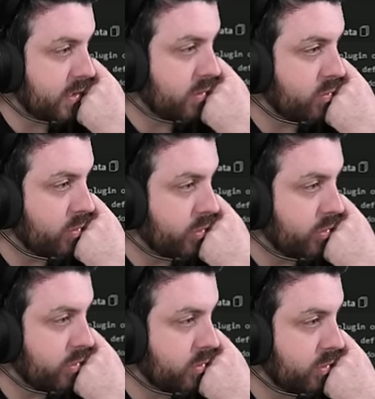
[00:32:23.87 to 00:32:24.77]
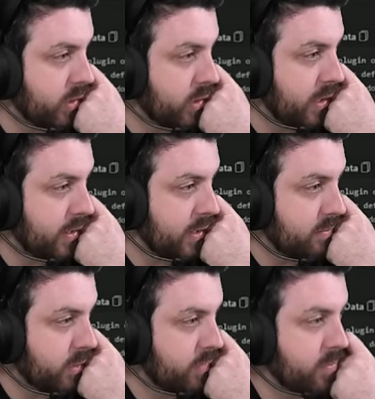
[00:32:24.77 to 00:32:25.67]
an audio, audio ID,
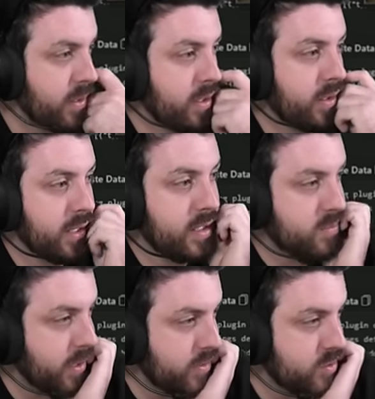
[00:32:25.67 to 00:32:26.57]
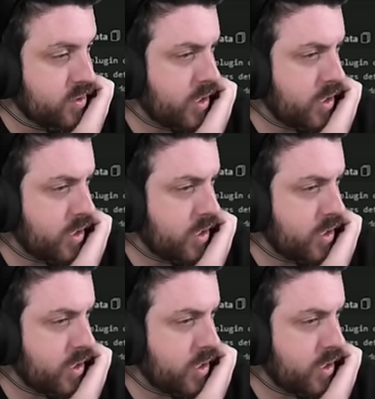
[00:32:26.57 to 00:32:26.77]
both are manually entered by the user.